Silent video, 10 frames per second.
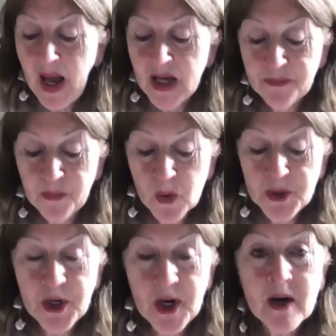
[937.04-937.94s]
and 4
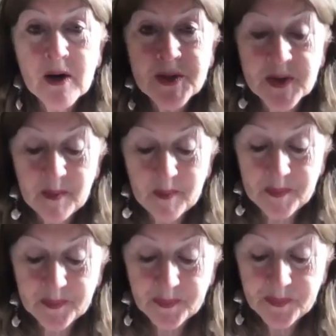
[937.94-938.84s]
chairs.
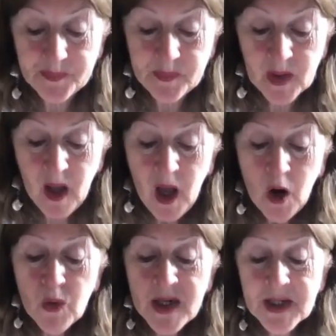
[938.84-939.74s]

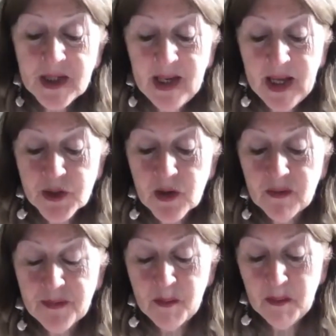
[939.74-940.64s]
Writing
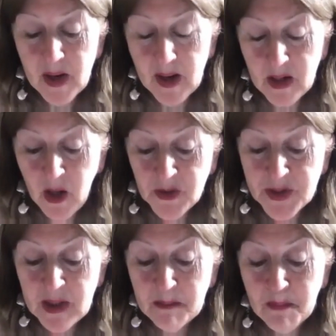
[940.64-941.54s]
later from
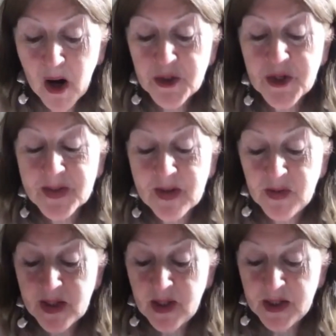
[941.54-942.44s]
London, March
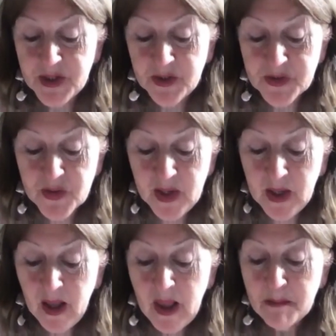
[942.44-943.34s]
1793,
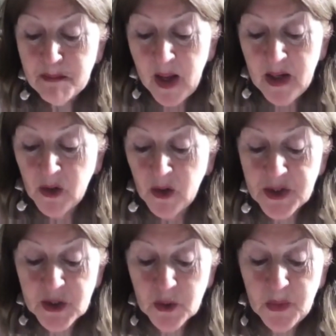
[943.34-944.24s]

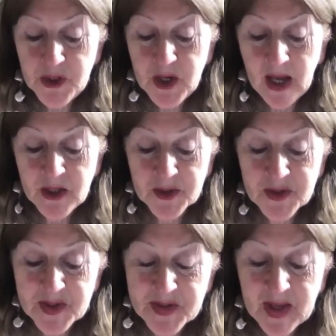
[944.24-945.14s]
London to which he had
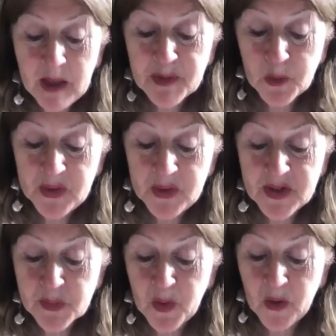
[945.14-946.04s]
just escaped with
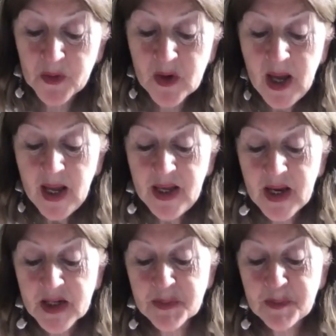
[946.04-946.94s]
his brother, he
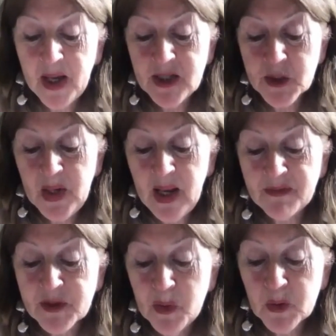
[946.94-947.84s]
explains, we
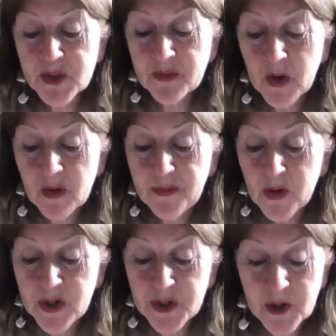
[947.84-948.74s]
left most of our
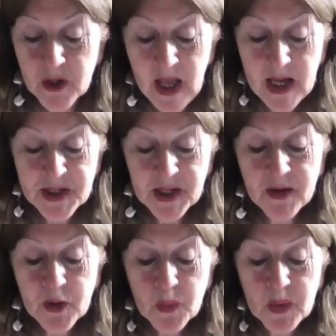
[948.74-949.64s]
furniture
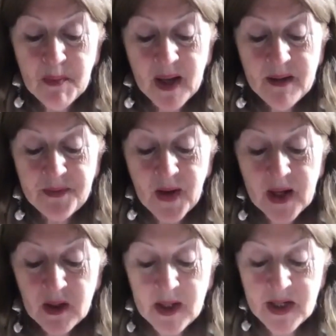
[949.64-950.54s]
together with my
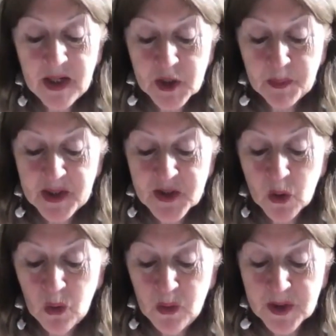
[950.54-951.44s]
violin to be
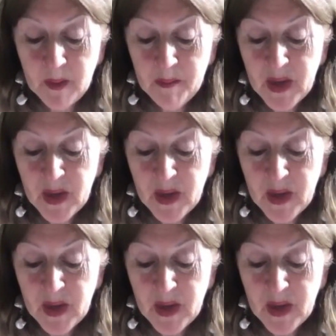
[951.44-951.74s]
sold,